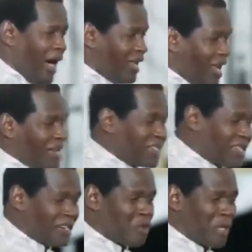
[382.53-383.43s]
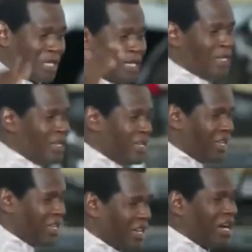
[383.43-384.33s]
I land at Gatwick,
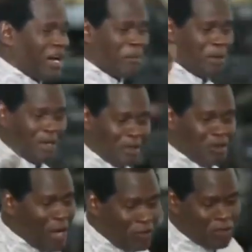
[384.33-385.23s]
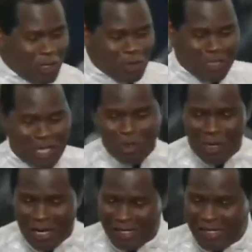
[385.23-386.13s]
get a cab, drive straight to central
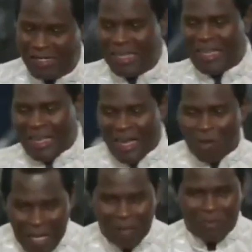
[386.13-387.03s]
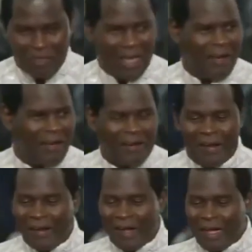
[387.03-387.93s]
London, arrive there,
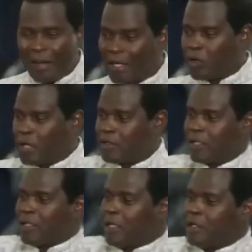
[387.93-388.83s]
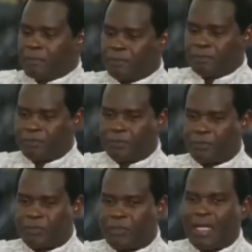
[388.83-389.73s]
and my daughter is seated.
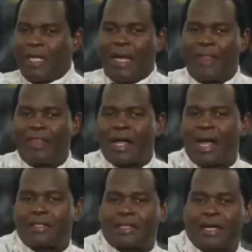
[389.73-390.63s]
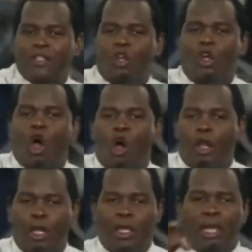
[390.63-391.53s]
And the cancer is gone.